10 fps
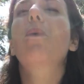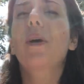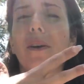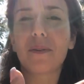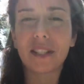
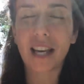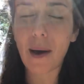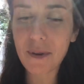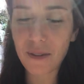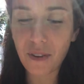where it was
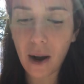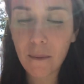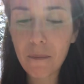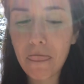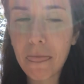coming
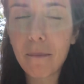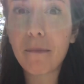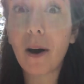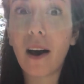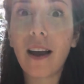from
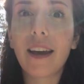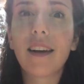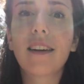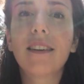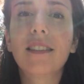
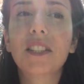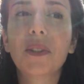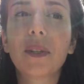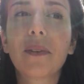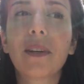by
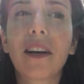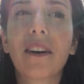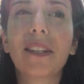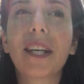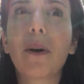doing what I
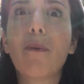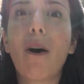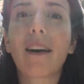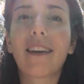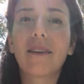call like
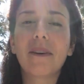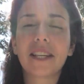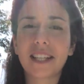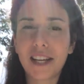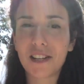walking
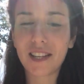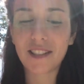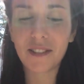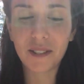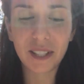
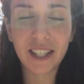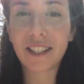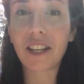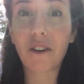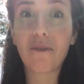meditation. So like
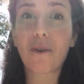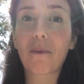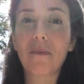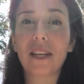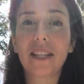it's like a form
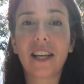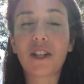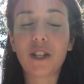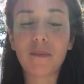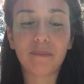of
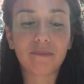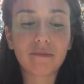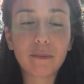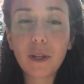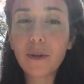meditation
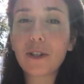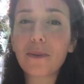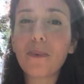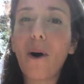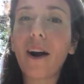where you would
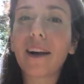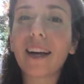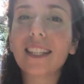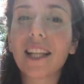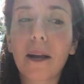just walk
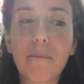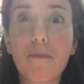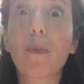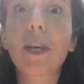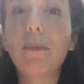and like
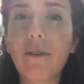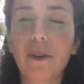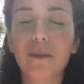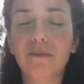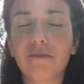without my
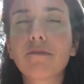phone.